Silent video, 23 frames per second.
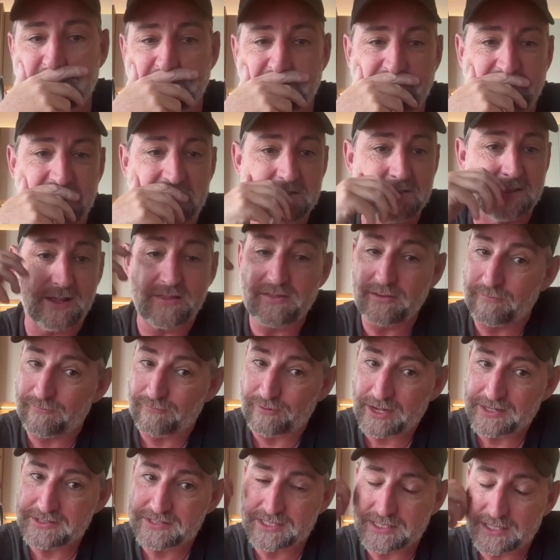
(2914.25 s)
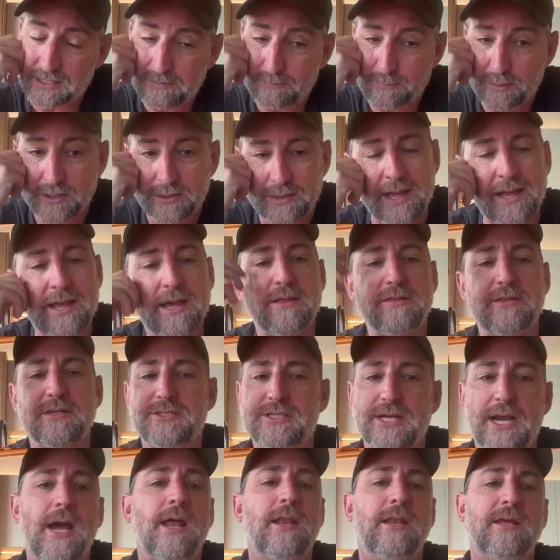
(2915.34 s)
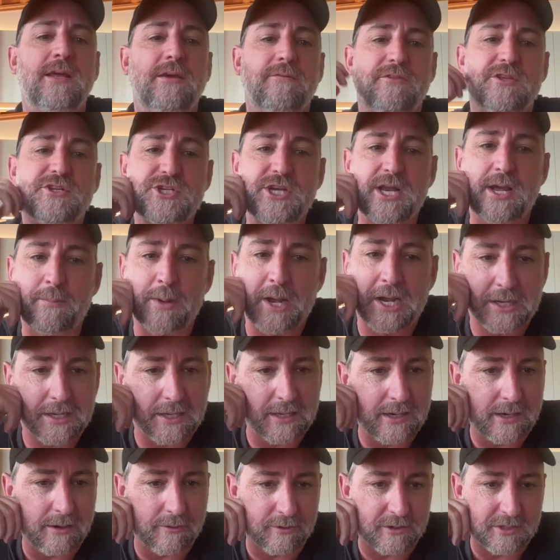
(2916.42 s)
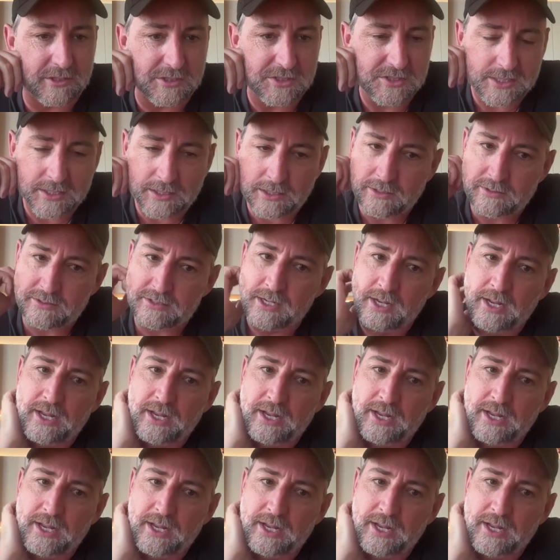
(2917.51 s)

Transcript: it's nothing fancy, but they are the darling of the share market here in New Zealand.